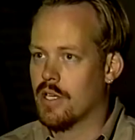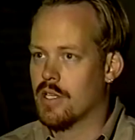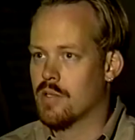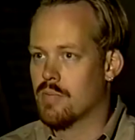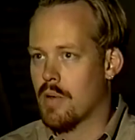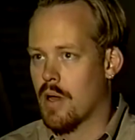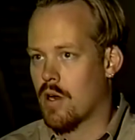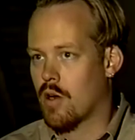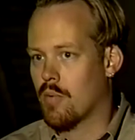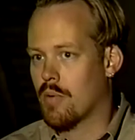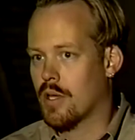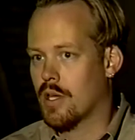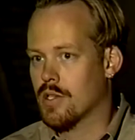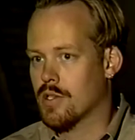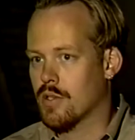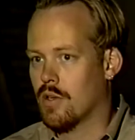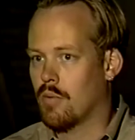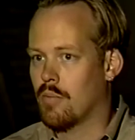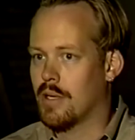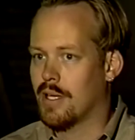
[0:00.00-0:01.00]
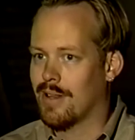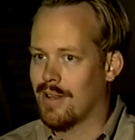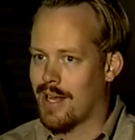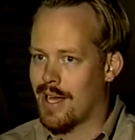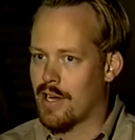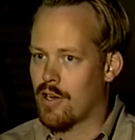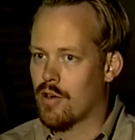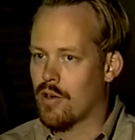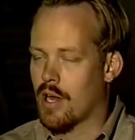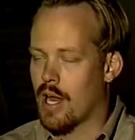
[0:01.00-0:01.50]
it's better because it'll be
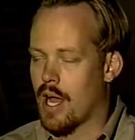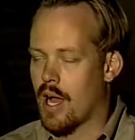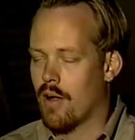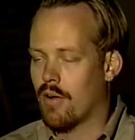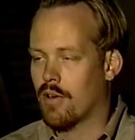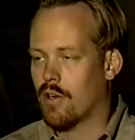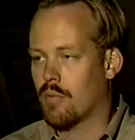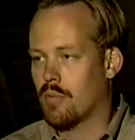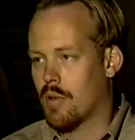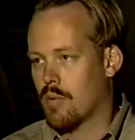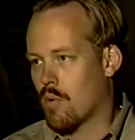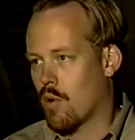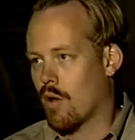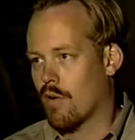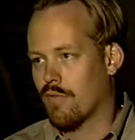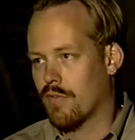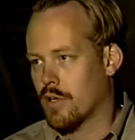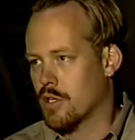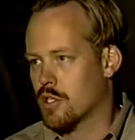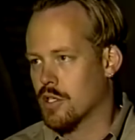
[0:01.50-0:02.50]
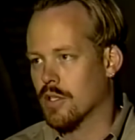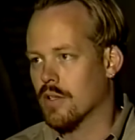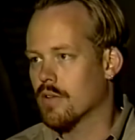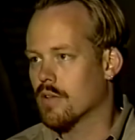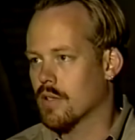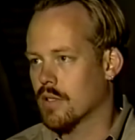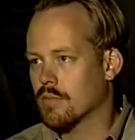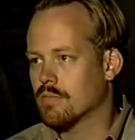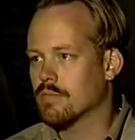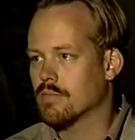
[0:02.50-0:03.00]
lighter now and it'll be more efficient,
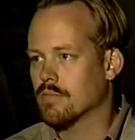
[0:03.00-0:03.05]
and